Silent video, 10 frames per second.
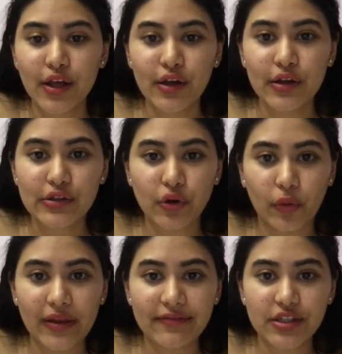So all we
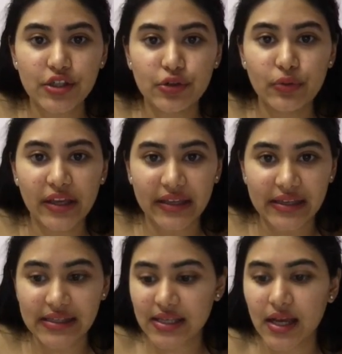have to do
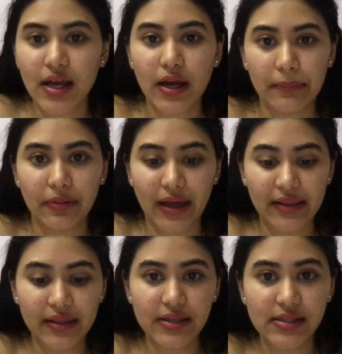is apply
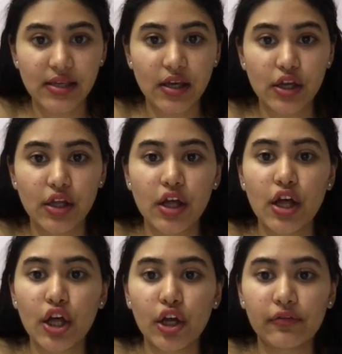this,
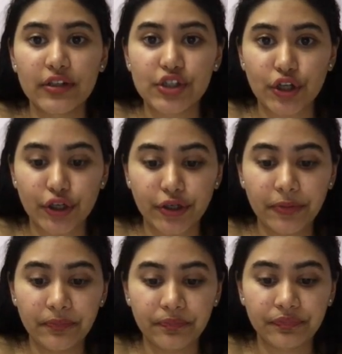return
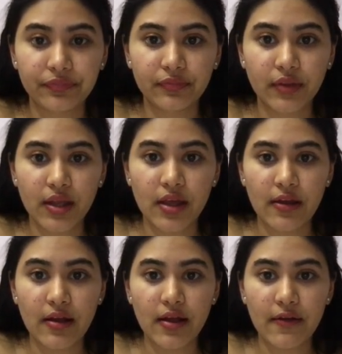
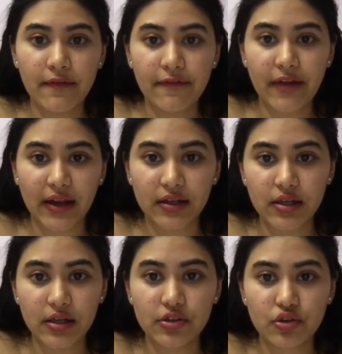
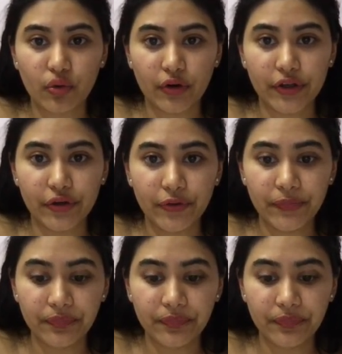factorial